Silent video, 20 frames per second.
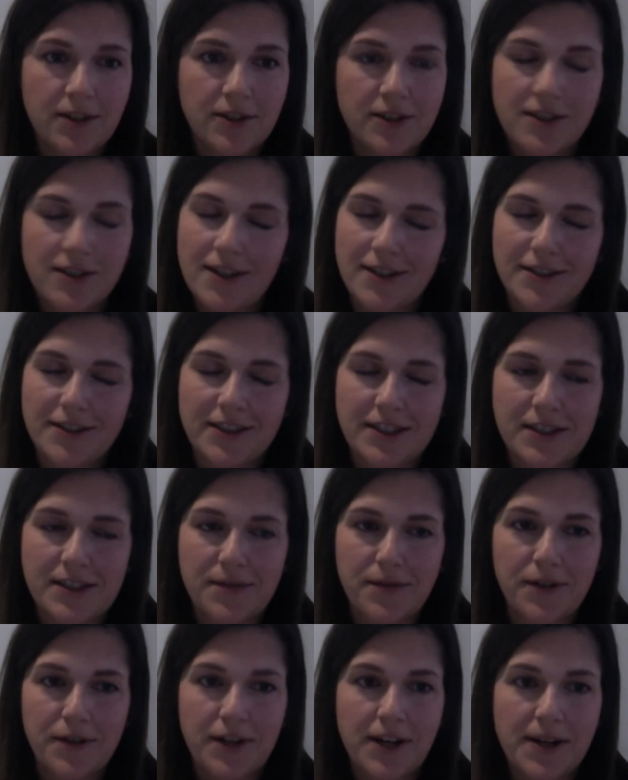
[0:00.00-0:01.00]
Dr. Dixon,
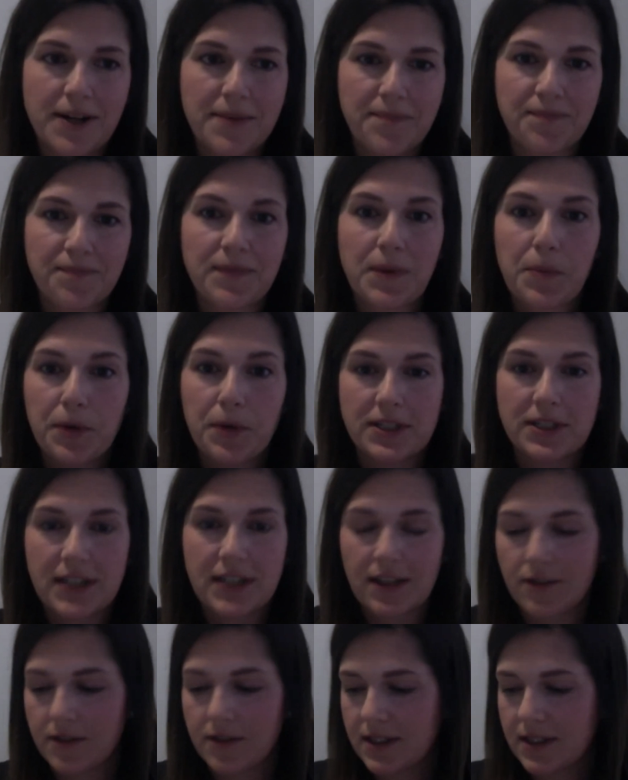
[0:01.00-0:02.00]
for putting
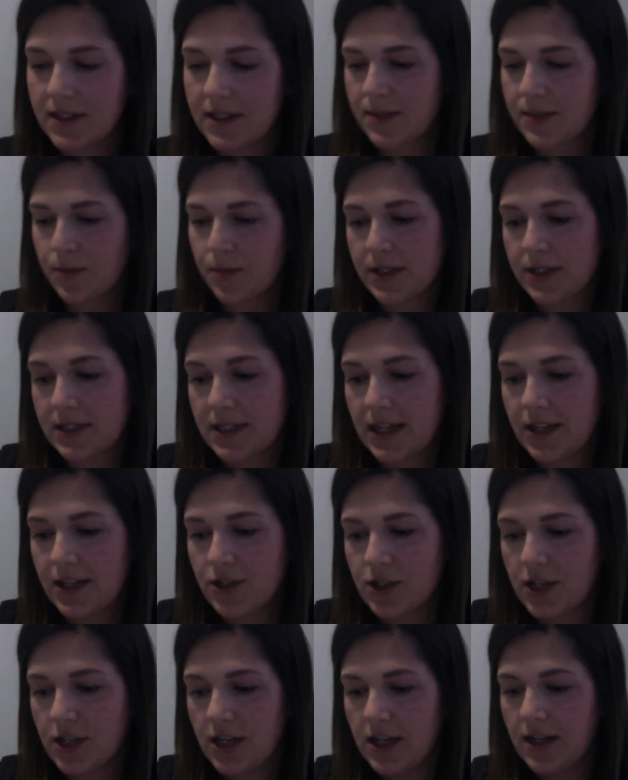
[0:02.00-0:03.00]
together this
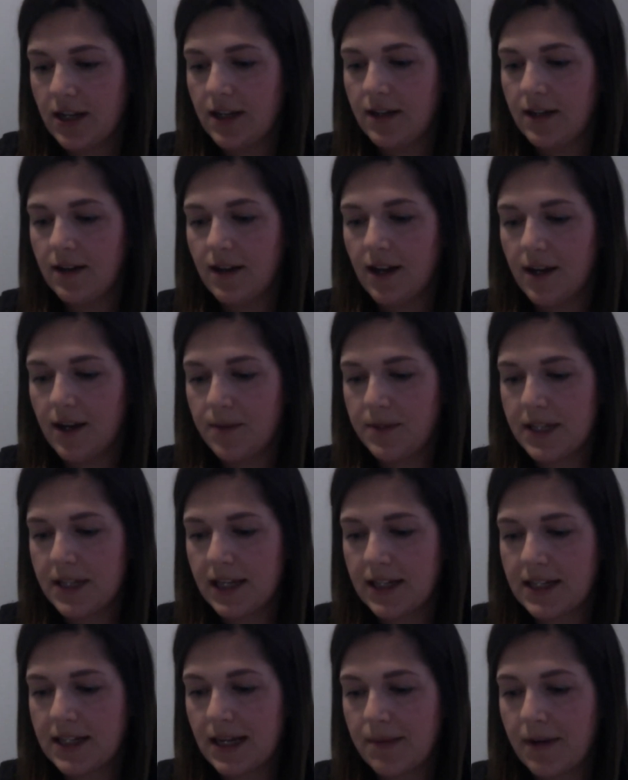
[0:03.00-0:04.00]
presentation and
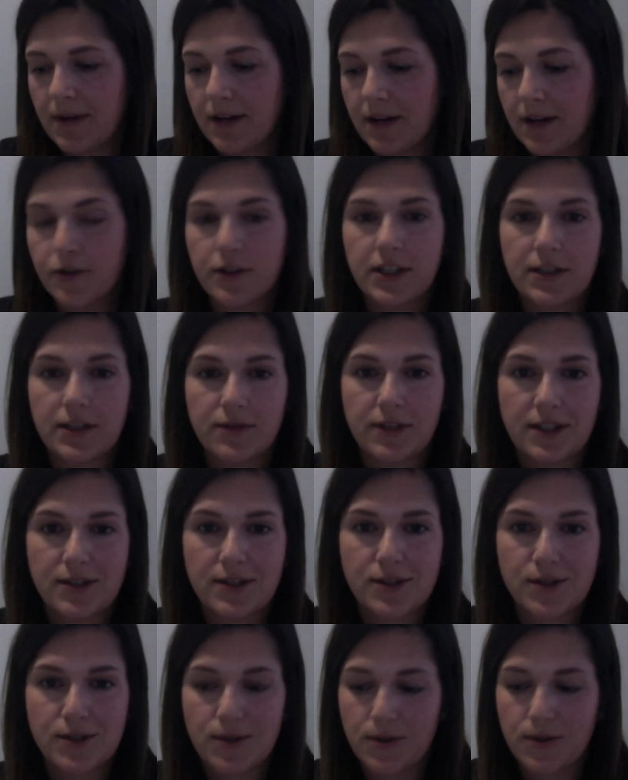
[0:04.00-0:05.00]
taking time out of your evening
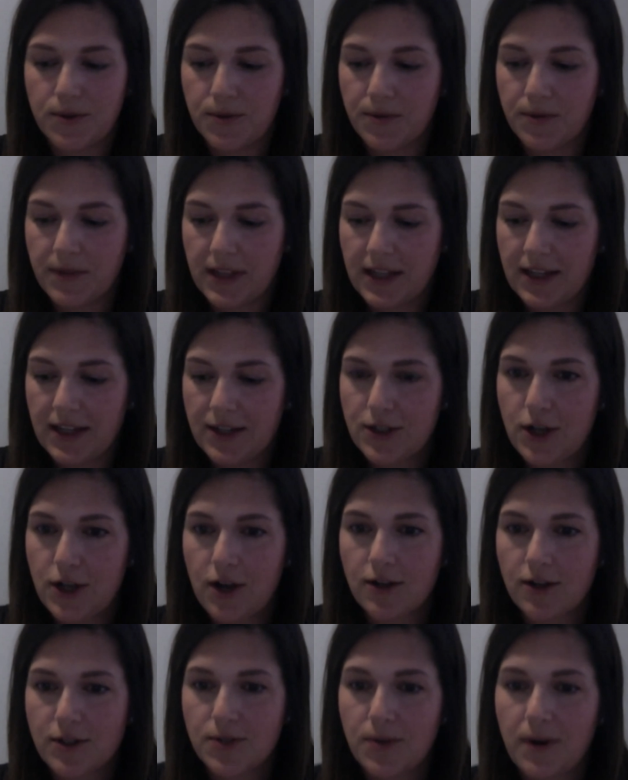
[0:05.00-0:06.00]
to
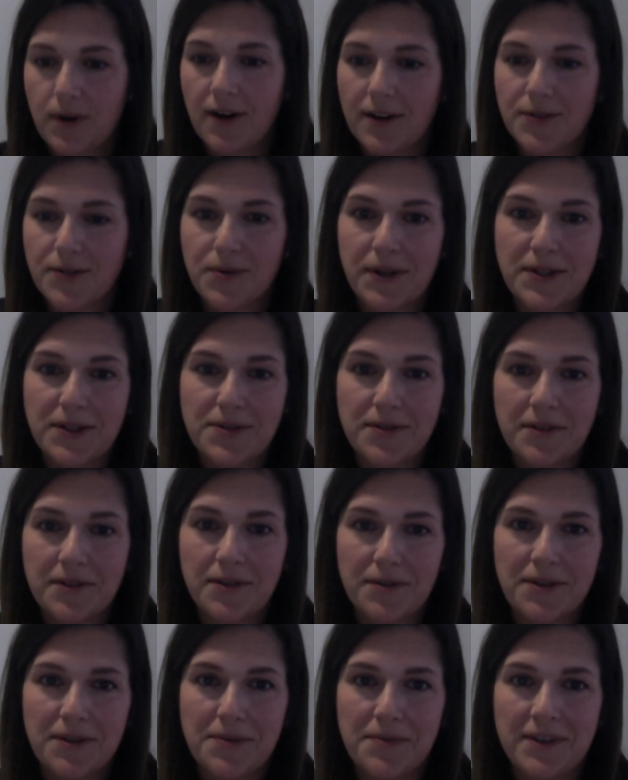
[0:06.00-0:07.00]
talk to our
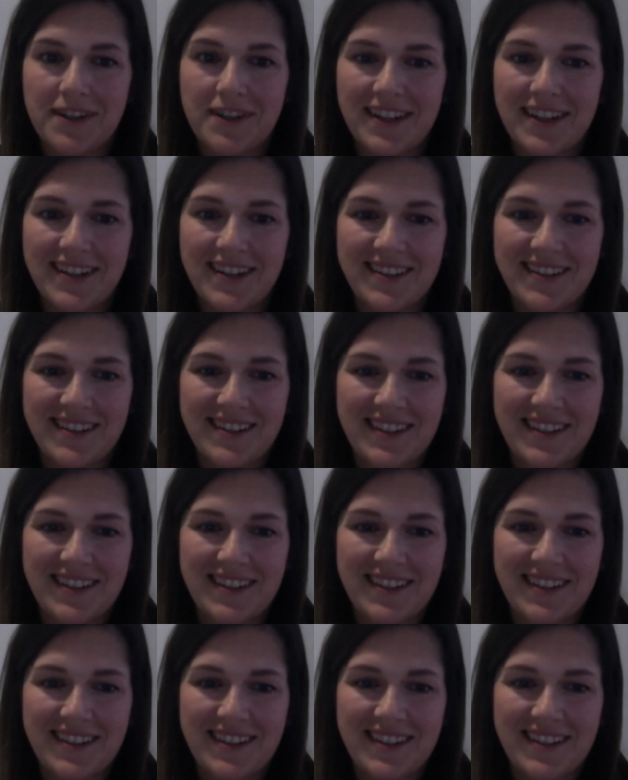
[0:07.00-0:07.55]
22Q community.